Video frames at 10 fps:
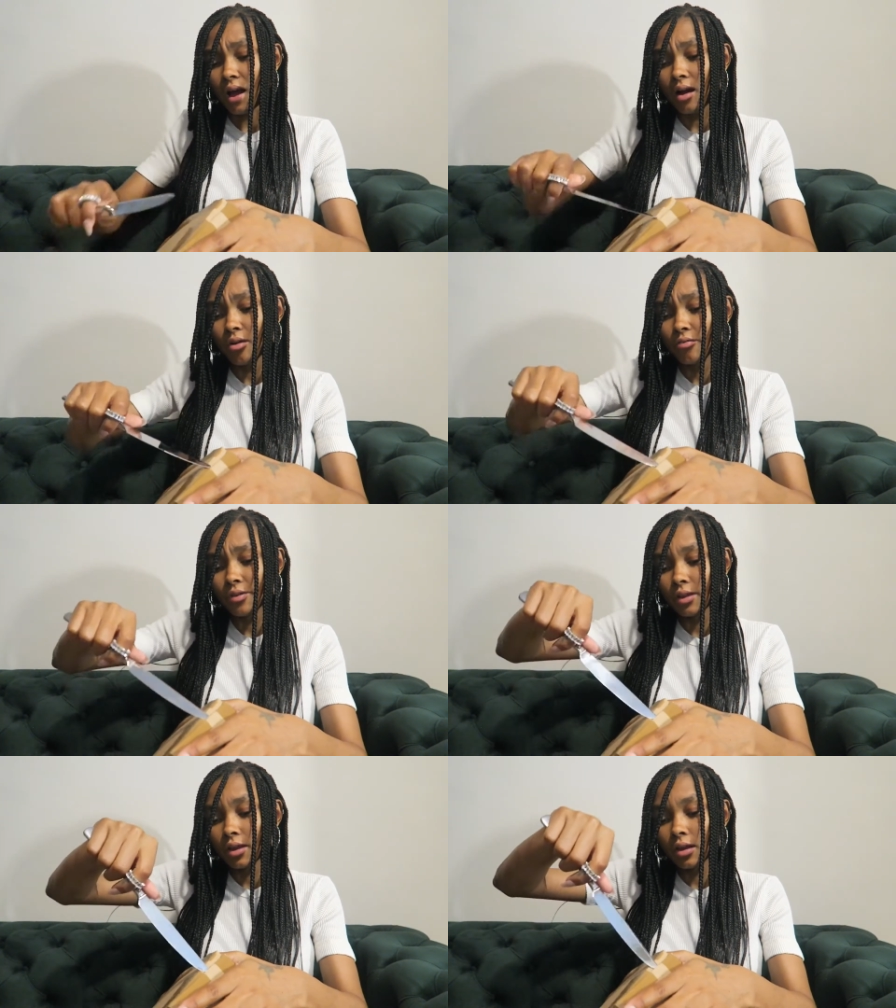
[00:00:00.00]
I don't
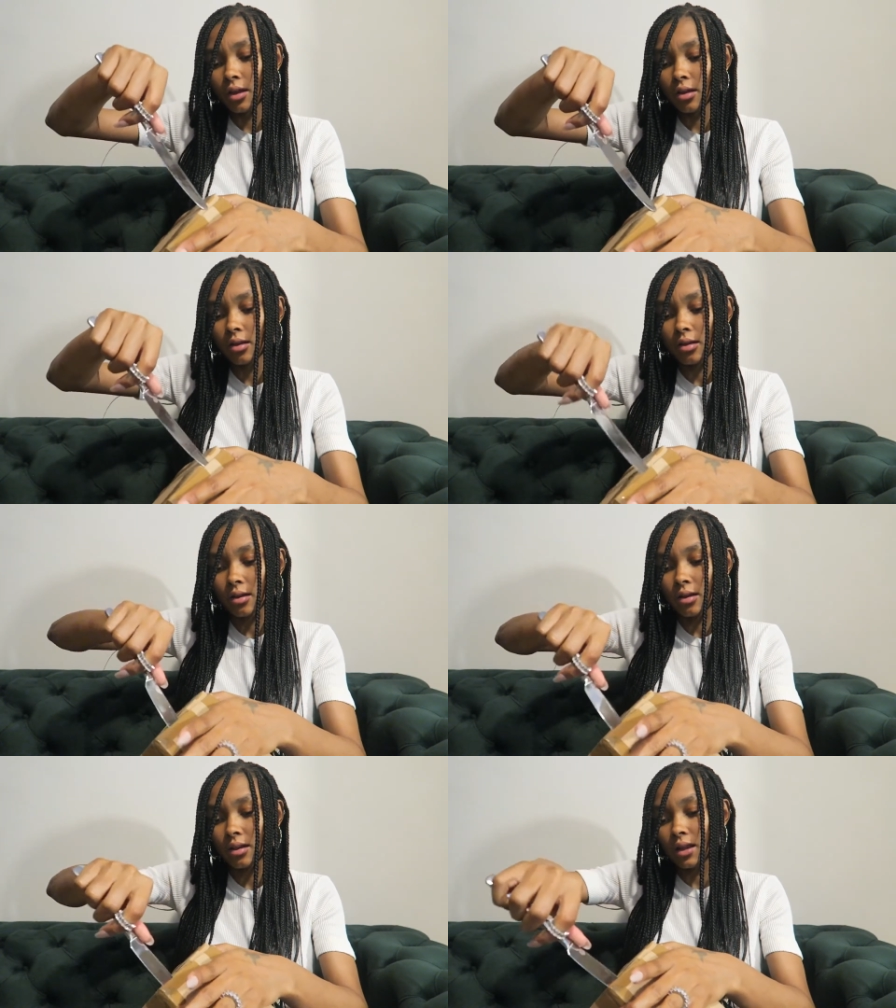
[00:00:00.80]
really
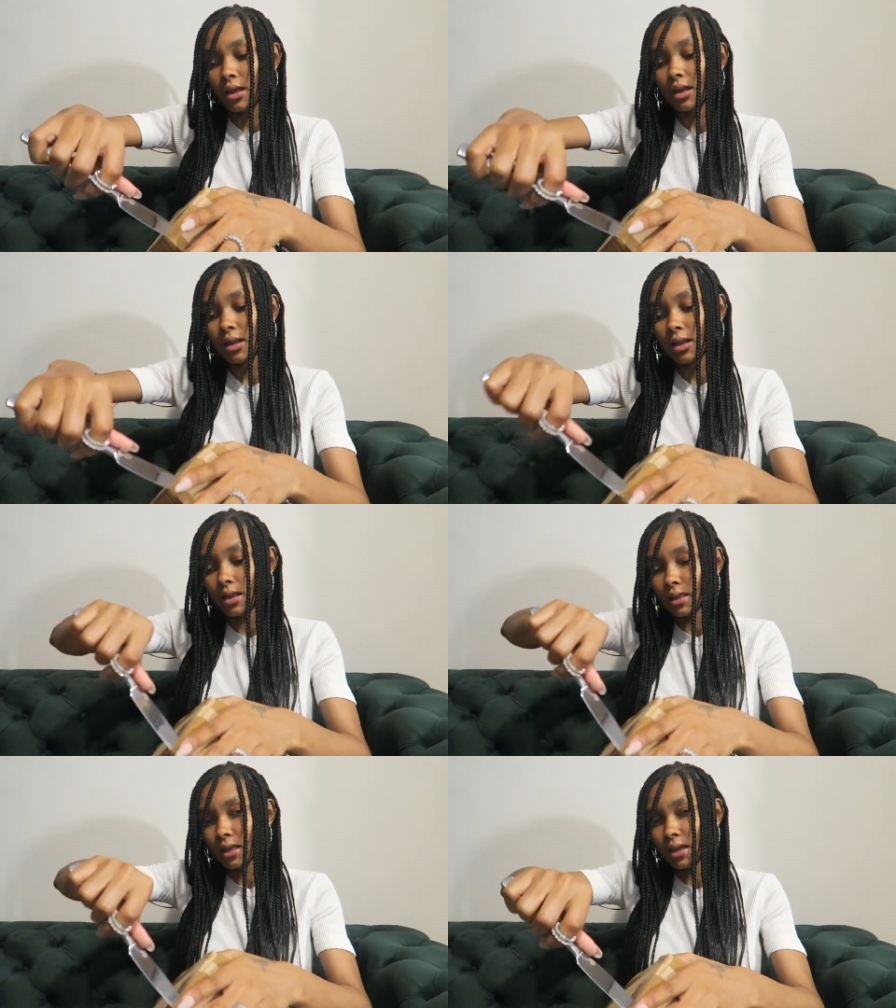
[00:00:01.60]
need
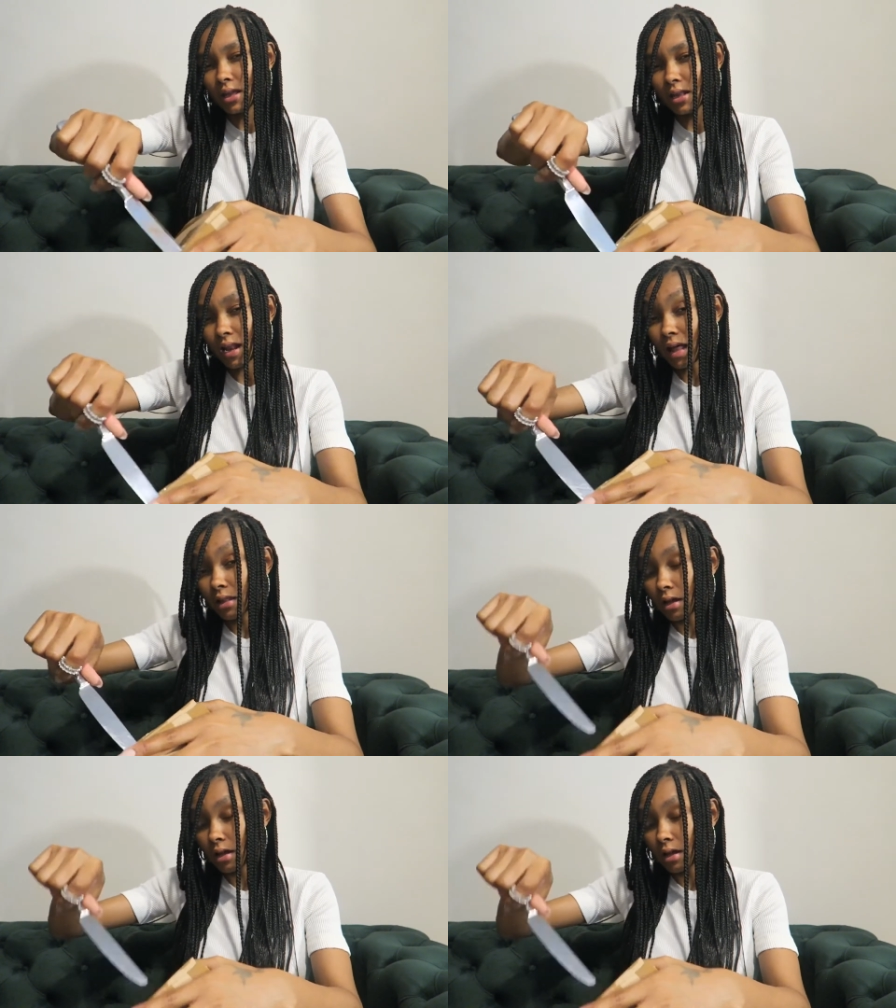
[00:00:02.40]
anything. And then I